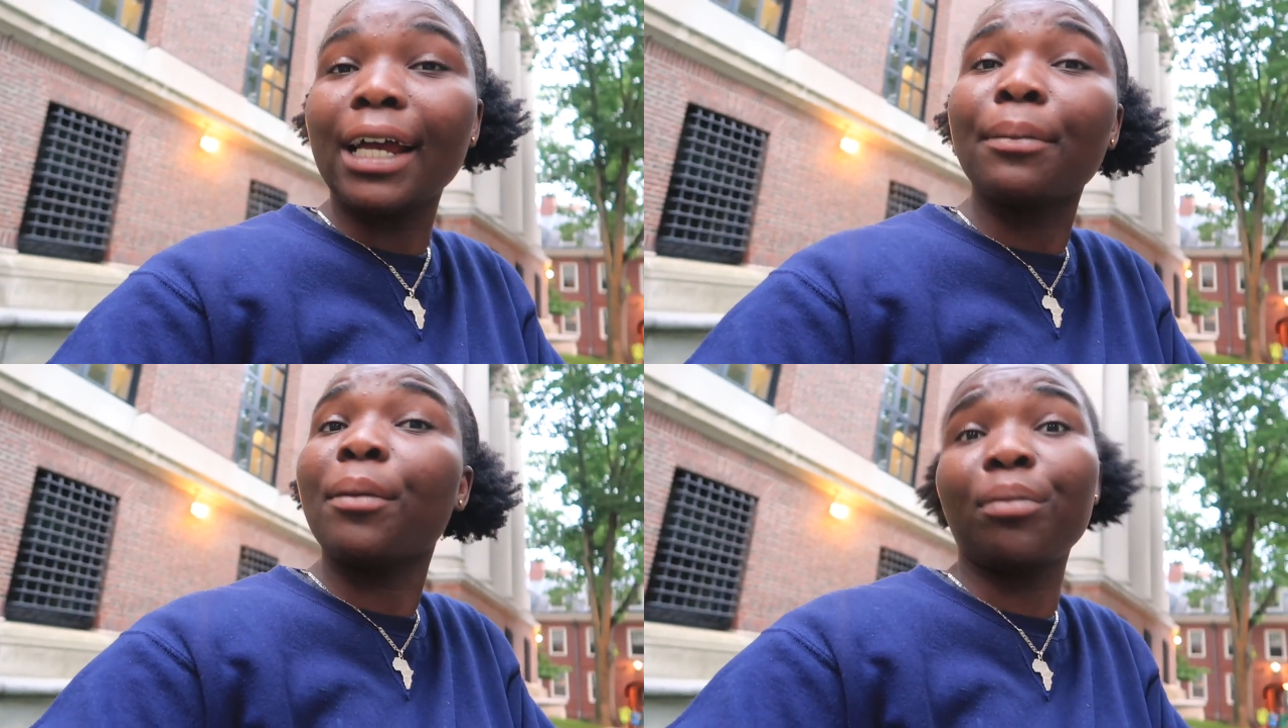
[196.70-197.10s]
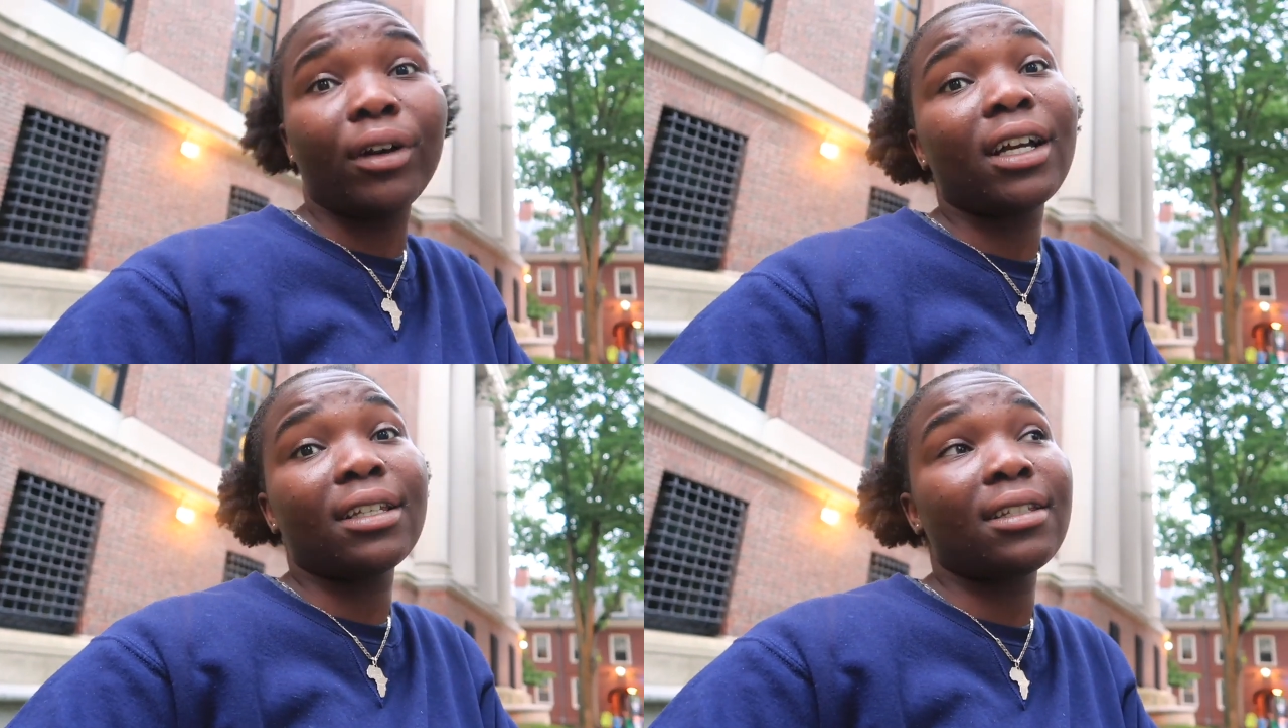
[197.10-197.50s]
I am
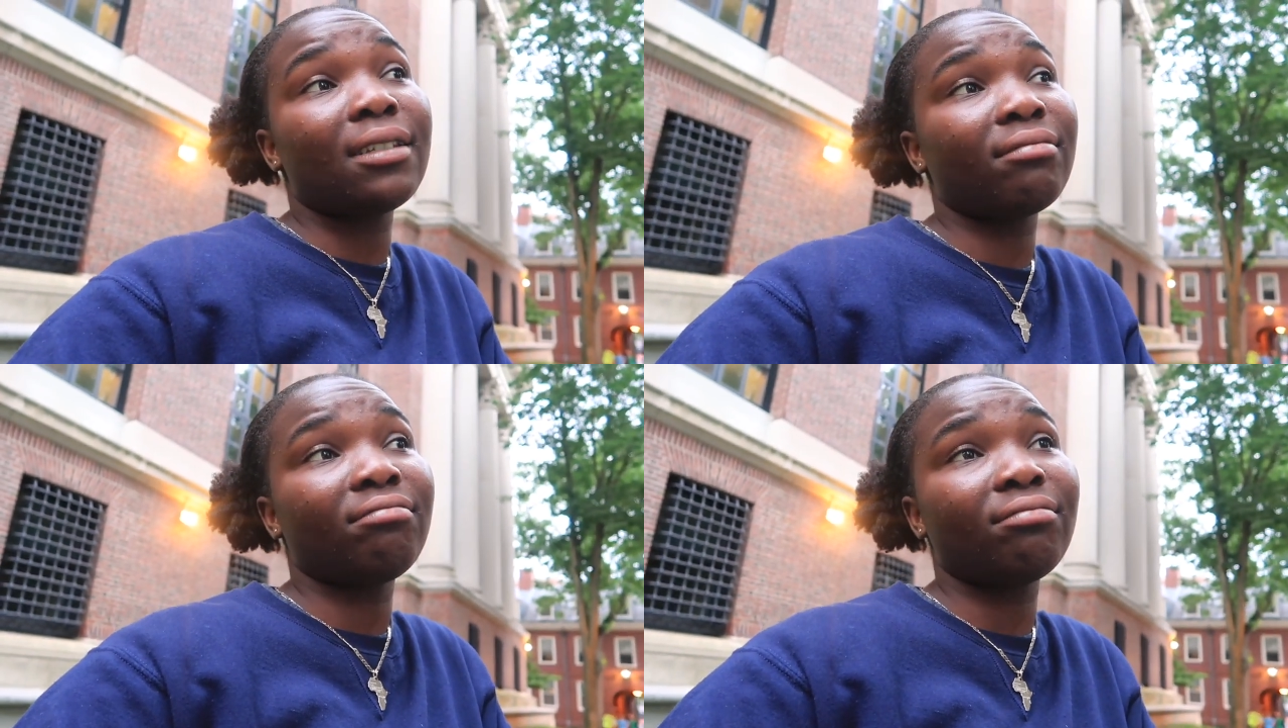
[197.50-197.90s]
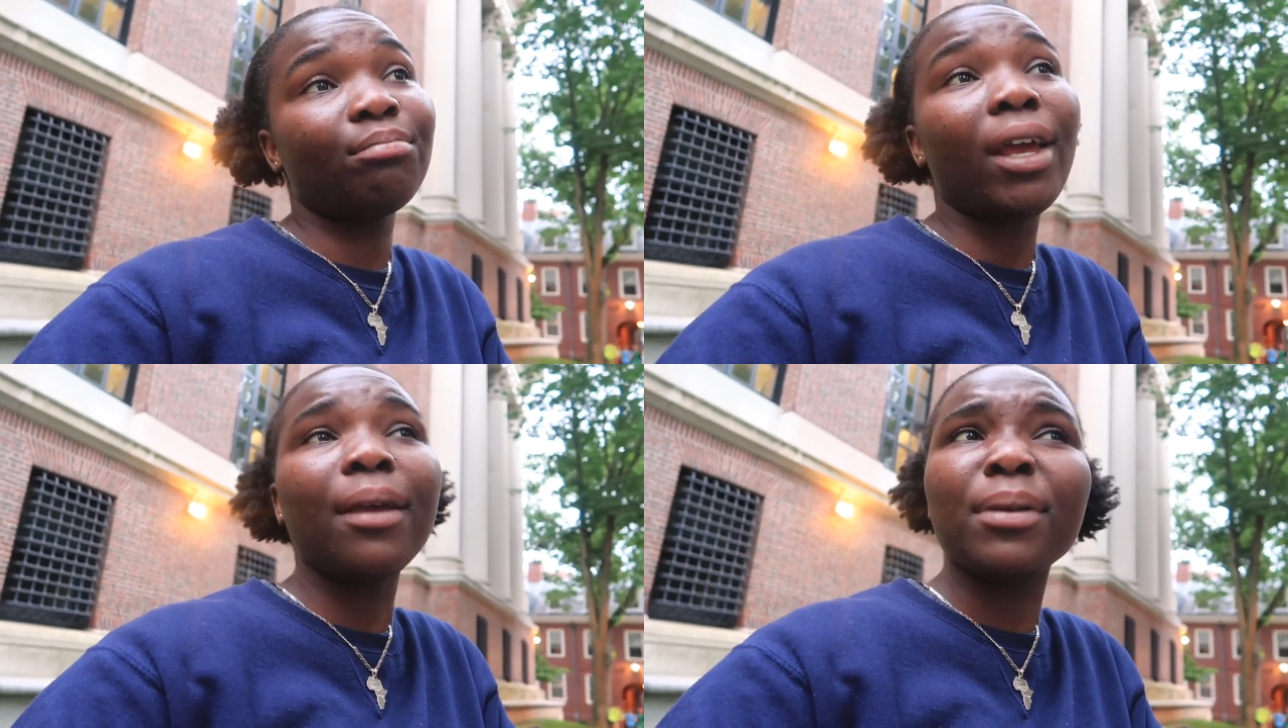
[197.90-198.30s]
impressed.
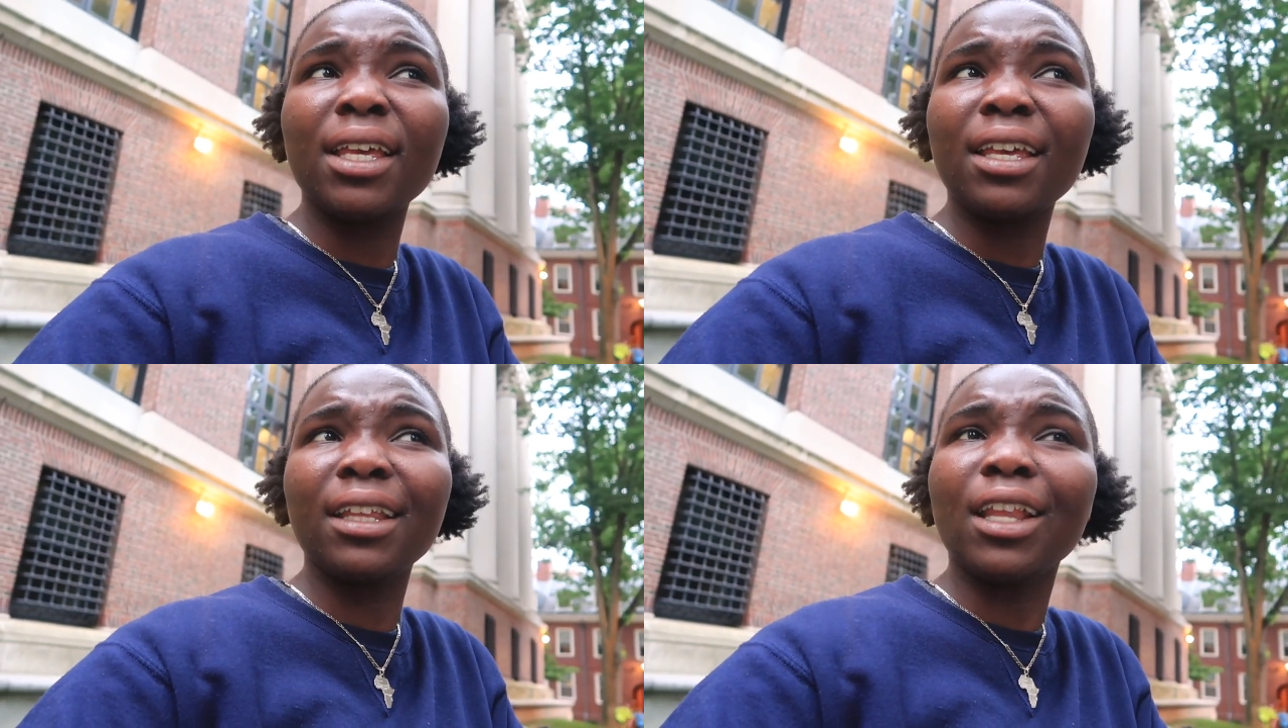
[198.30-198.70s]
Maybe